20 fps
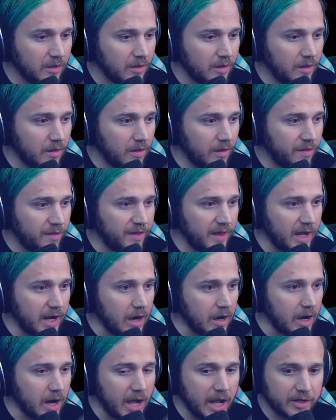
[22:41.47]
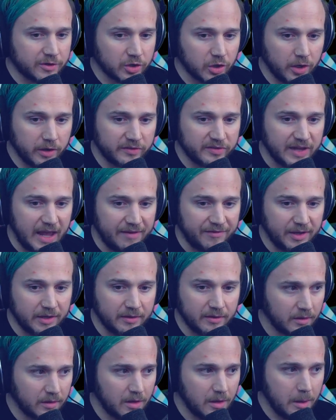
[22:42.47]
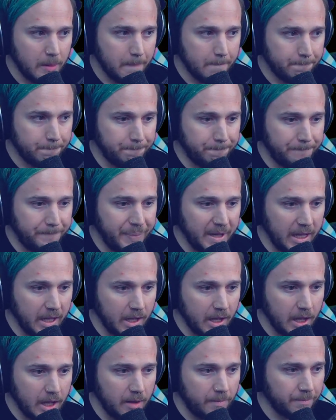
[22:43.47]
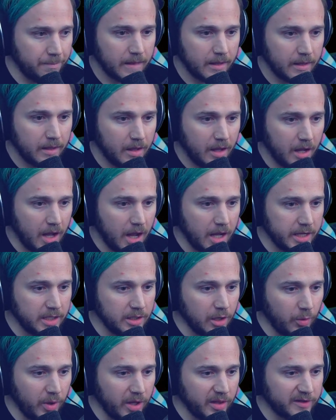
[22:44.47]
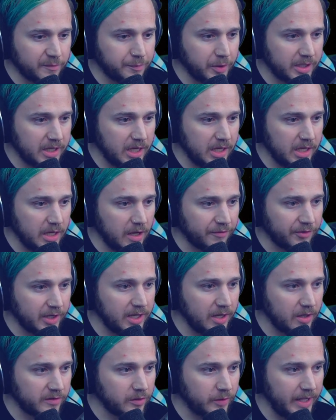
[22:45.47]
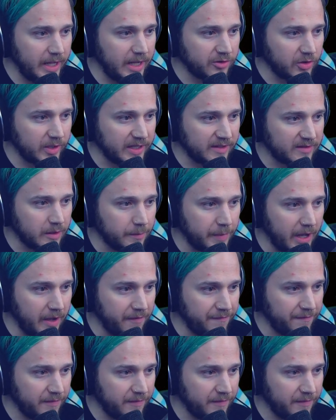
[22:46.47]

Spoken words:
their turn 7. Bam. You know what? Let's put Kitty over here so Angela gets the buff.